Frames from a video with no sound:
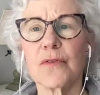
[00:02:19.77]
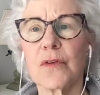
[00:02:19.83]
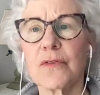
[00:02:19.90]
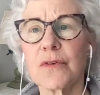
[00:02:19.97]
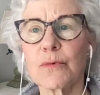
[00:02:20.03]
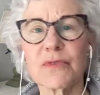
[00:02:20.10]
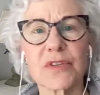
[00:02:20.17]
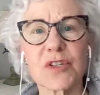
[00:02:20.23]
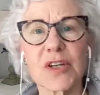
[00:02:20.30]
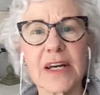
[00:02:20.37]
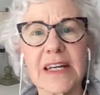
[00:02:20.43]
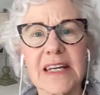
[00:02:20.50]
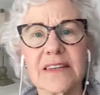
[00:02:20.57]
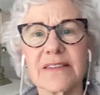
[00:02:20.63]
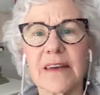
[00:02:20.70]
There was a
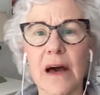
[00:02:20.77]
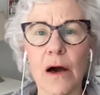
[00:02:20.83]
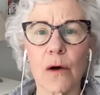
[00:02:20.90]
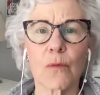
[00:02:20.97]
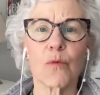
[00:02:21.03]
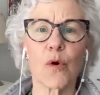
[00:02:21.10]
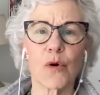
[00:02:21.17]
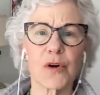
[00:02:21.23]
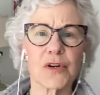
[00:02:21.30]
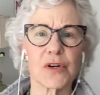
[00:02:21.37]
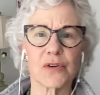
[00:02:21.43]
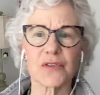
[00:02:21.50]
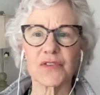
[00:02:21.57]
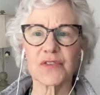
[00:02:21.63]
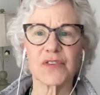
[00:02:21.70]
Chinese
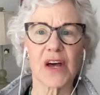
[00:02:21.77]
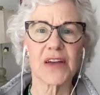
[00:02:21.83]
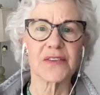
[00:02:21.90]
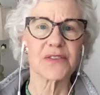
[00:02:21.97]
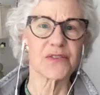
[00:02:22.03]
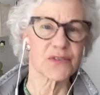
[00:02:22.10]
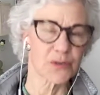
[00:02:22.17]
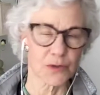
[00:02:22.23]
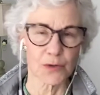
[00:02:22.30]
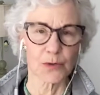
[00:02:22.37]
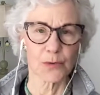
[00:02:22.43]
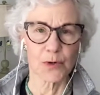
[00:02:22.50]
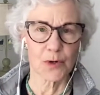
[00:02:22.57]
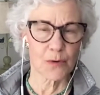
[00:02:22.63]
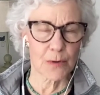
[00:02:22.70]
warrior, Sun
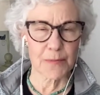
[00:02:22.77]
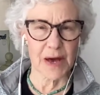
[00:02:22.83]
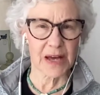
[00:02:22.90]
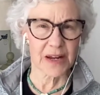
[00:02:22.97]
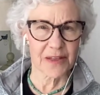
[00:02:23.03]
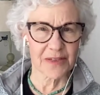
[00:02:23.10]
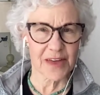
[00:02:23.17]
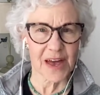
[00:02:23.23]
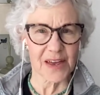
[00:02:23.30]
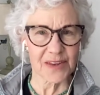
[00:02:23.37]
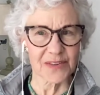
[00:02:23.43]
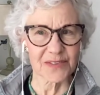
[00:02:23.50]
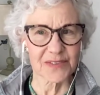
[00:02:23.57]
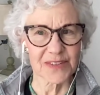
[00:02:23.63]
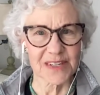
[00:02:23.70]
Tzu, who about
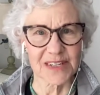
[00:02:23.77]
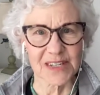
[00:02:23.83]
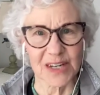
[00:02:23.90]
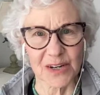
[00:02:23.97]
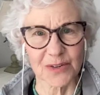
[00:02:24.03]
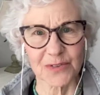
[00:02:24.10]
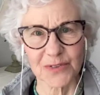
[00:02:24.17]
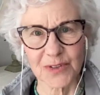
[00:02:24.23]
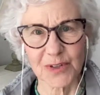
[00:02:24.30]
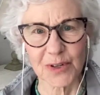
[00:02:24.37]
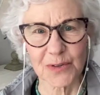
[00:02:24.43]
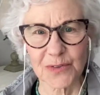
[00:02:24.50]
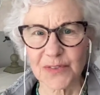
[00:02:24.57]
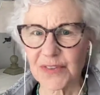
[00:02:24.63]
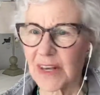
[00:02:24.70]
1,000 years
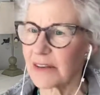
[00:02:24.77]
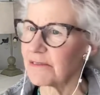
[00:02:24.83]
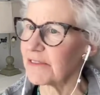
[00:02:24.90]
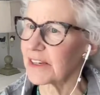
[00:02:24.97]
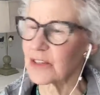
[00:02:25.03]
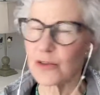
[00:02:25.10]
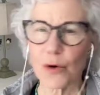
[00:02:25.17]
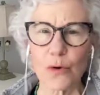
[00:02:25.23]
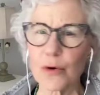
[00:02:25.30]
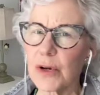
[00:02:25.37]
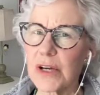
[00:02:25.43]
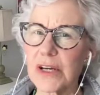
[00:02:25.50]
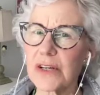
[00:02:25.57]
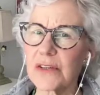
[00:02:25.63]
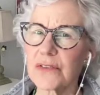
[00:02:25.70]
ago said,
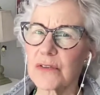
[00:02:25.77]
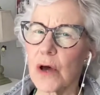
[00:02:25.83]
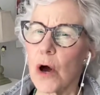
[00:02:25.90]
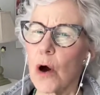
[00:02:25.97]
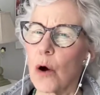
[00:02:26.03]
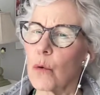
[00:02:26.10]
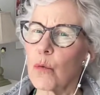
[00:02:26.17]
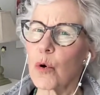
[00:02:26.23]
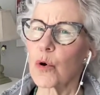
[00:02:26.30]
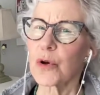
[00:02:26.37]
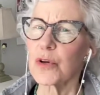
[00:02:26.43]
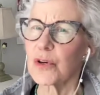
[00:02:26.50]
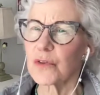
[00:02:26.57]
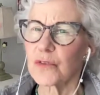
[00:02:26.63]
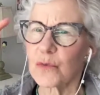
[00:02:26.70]
victorious
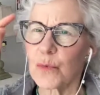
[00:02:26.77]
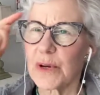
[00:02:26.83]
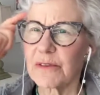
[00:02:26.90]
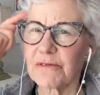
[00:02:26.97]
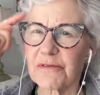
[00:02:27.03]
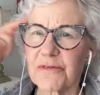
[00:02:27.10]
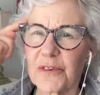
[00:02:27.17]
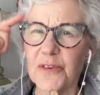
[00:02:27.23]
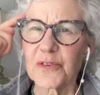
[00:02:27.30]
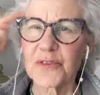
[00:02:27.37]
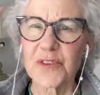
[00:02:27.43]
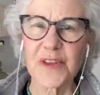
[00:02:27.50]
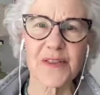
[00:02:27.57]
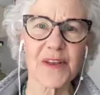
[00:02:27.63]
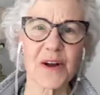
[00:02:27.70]
warriors win first
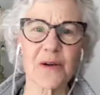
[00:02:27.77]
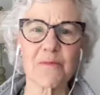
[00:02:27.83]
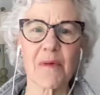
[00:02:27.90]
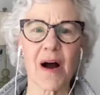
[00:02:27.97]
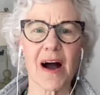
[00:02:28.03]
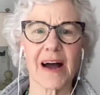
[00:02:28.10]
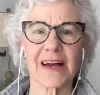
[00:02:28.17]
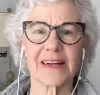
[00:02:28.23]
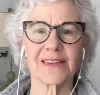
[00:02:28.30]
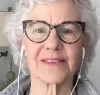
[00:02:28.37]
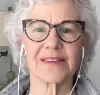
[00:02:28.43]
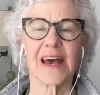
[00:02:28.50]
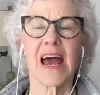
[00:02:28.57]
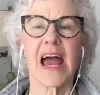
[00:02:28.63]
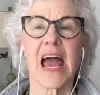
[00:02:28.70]
in their minds
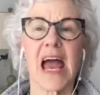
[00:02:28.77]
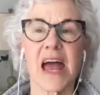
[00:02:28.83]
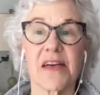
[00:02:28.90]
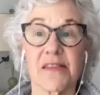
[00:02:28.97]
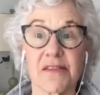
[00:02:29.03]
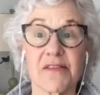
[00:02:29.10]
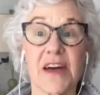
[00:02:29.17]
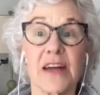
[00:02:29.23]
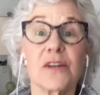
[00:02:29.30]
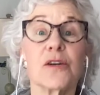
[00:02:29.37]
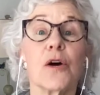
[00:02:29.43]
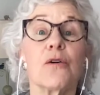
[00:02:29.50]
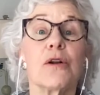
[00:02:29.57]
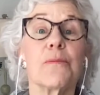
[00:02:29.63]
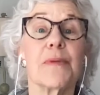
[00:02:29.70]
and then
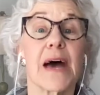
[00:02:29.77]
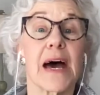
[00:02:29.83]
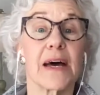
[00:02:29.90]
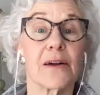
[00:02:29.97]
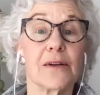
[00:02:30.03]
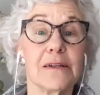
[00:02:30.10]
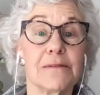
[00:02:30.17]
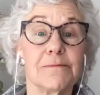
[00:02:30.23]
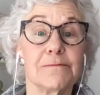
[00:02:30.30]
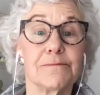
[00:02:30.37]
go to battle,